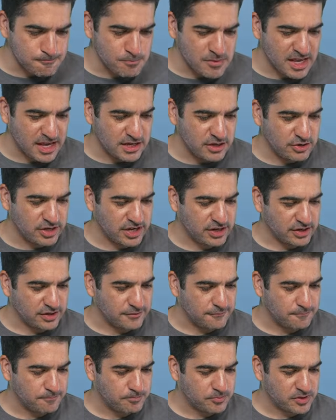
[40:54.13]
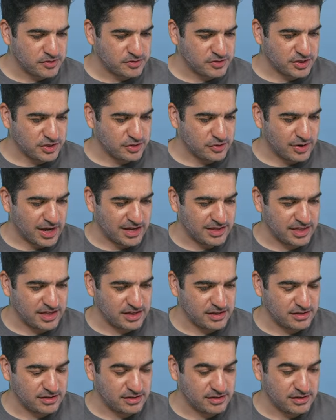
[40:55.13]
And you're here. So I
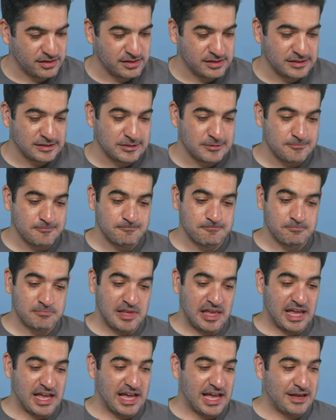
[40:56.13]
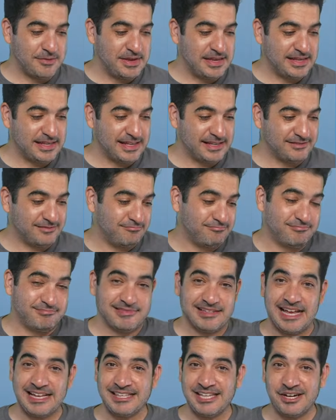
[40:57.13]
think, I mean, that's
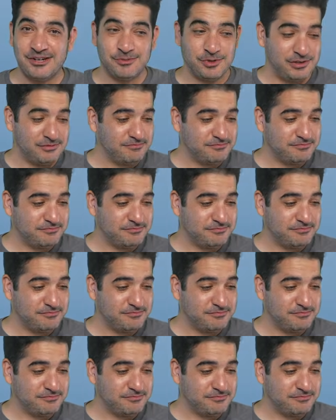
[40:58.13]
not terrible.